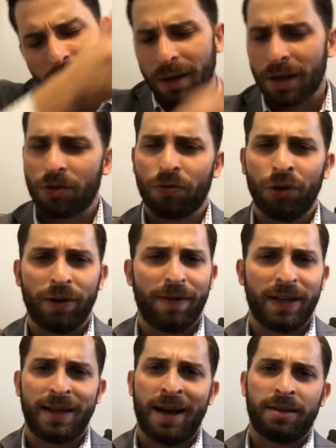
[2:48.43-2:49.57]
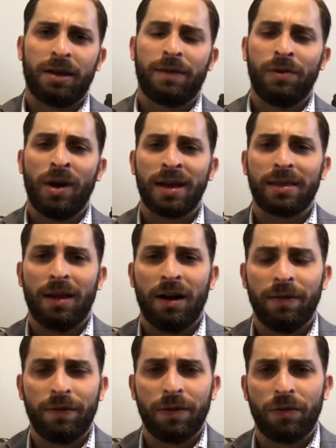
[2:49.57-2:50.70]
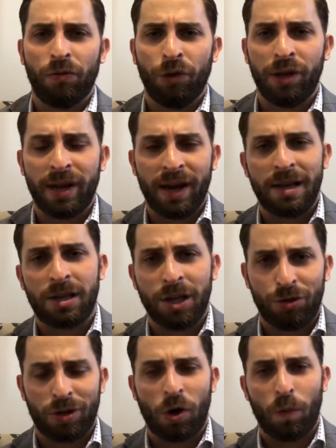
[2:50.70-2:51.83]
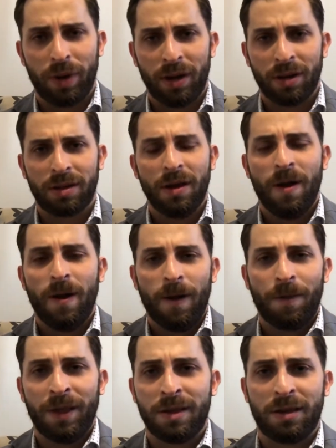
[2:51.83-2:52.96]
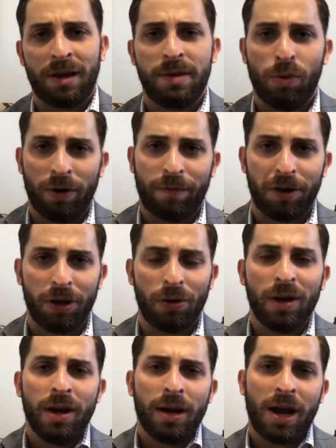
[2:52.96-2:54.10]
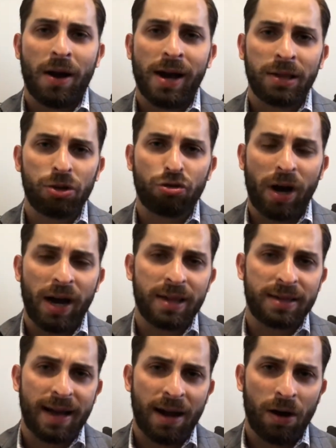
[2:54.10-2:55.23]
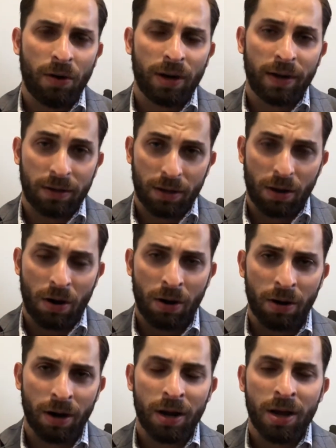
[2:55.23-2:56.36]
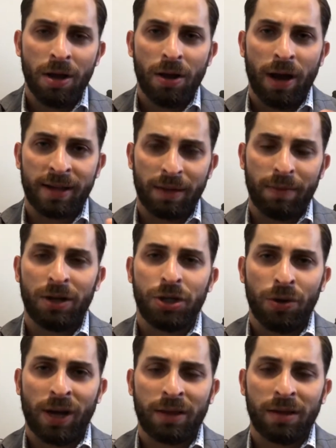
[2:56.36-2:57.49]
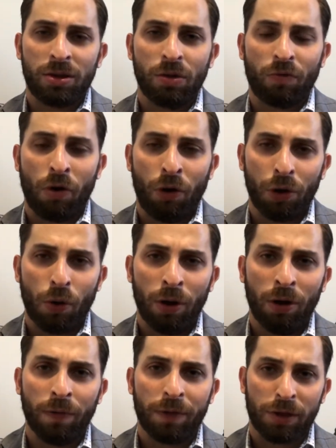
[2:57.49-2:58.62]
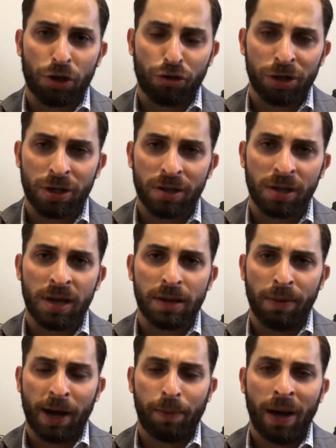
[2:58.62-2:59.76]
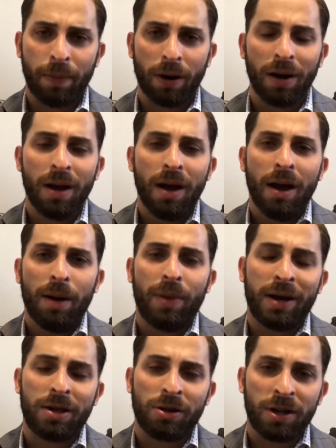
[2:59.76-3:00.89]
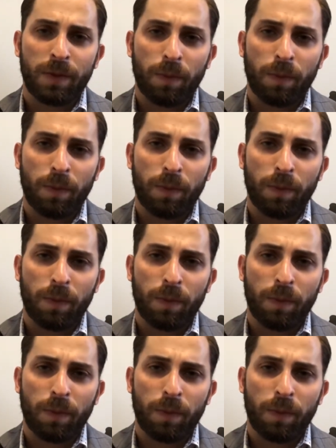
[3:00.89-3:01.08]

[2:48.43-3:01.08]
It's really fantastic. If you guys love really nice citrus openings, this is going to be one for you. Now, as it dries down into the heart, as I mentioned, you get this in the neroli oil, this astringency, and the black pepper, but it starts